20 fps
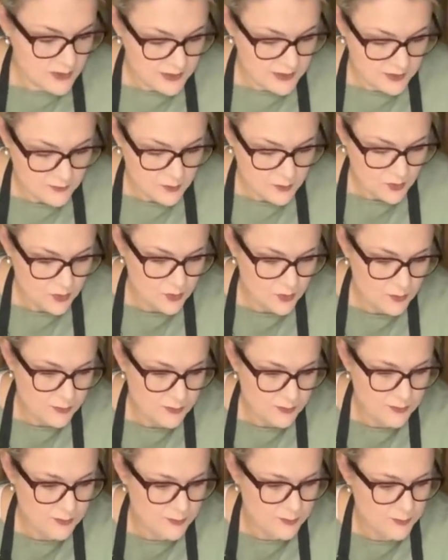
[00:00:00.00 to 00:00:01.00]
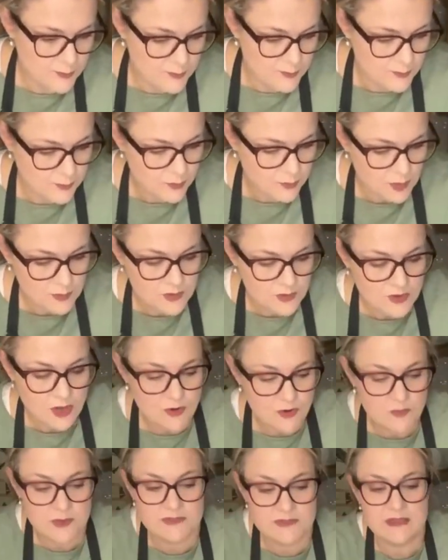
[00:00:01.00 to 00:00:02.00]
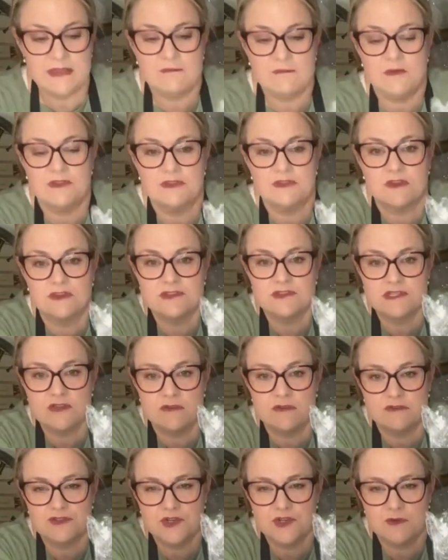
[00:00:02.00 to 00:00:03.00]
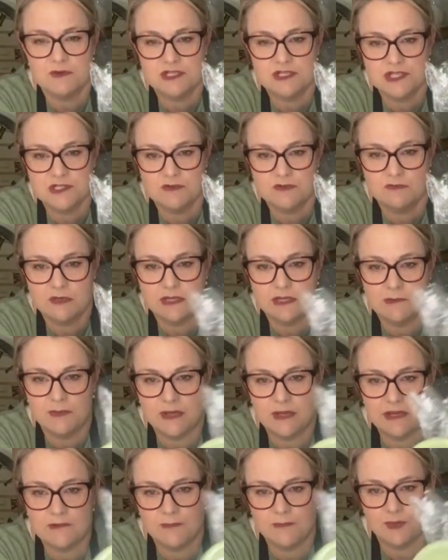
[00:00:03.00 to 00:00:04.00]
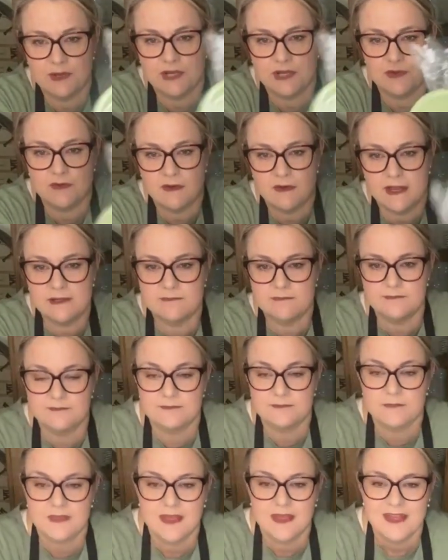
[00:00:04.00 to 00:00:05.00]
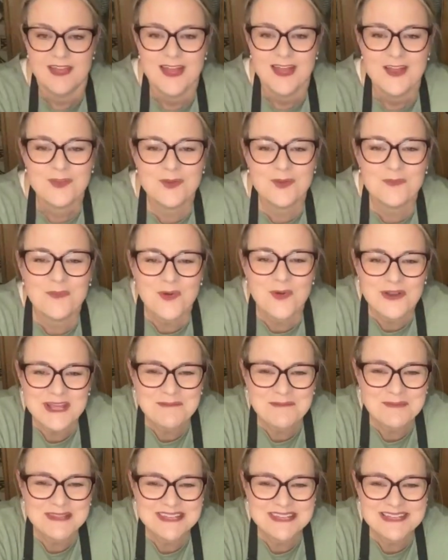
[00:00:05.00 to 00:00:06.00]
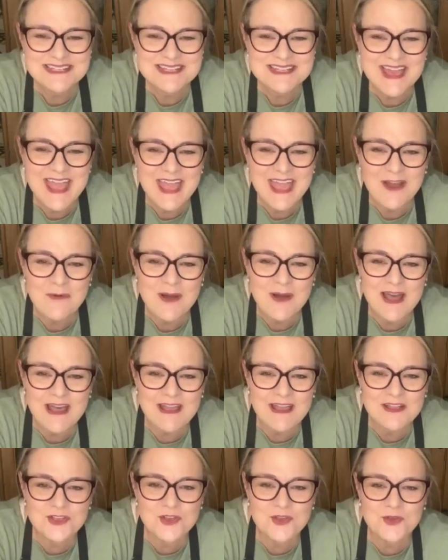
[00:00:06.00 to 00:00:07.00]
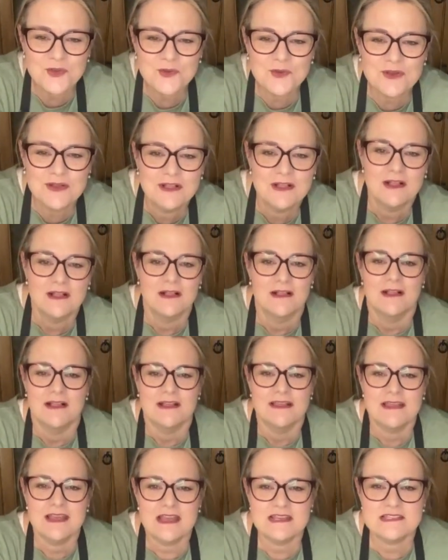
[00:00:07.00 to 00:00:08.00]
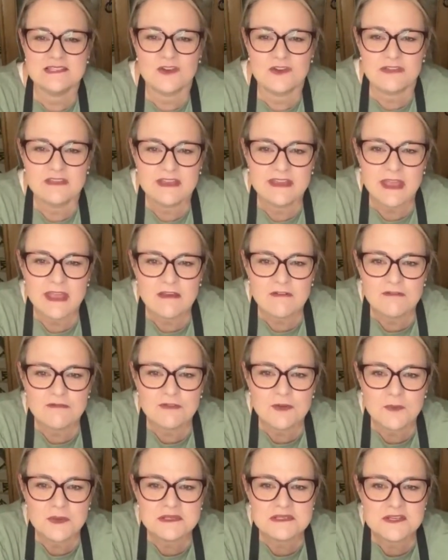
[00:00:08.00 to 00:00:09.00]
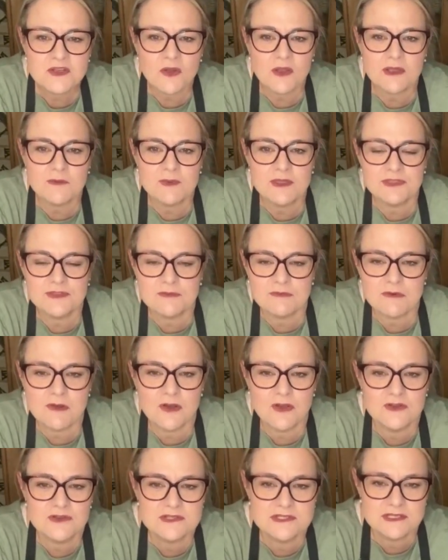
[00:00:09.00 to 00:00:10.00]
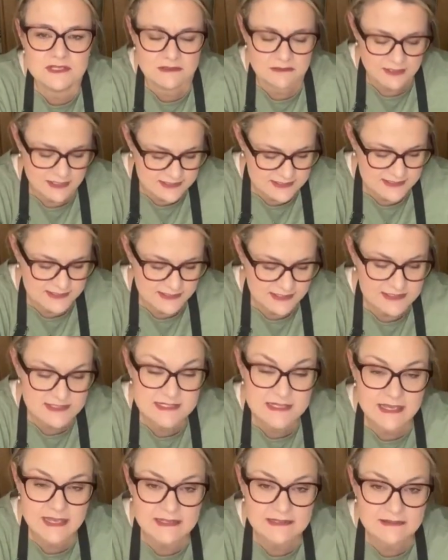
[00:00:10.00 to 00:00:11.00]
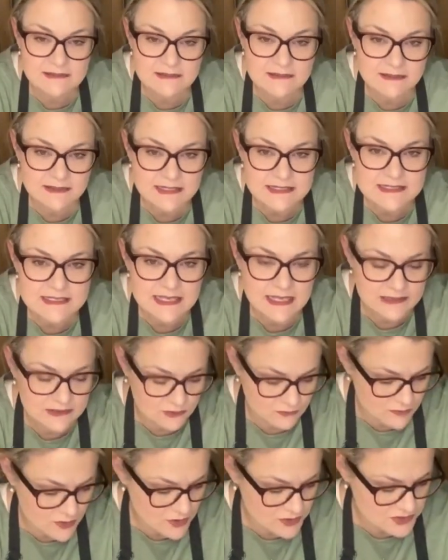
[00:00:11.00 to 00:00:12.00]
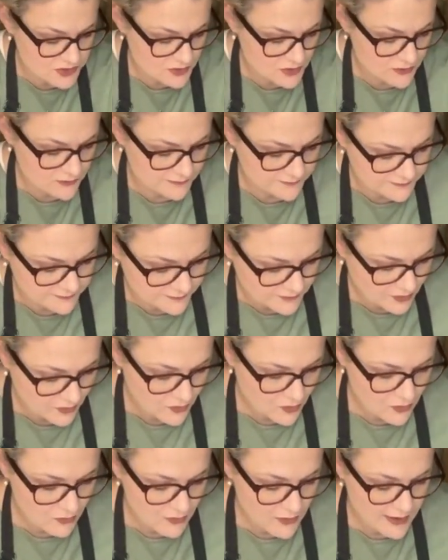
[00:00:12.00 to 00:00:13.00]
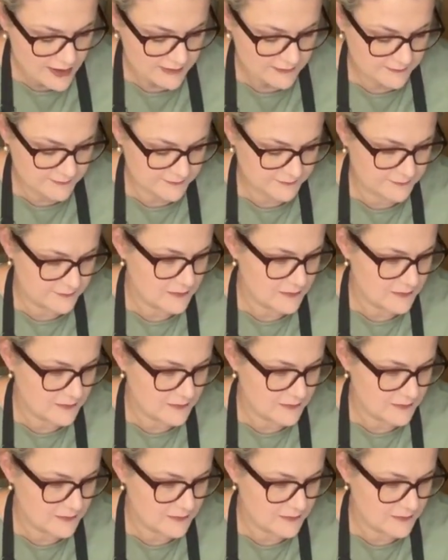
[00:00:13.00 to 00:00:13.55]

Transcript: we will go in with the conservatory, which is a really pretty green. Good morning, Belinda. How are you? Yes, I think everyone's going with the rose. Let's get the rose on. All right.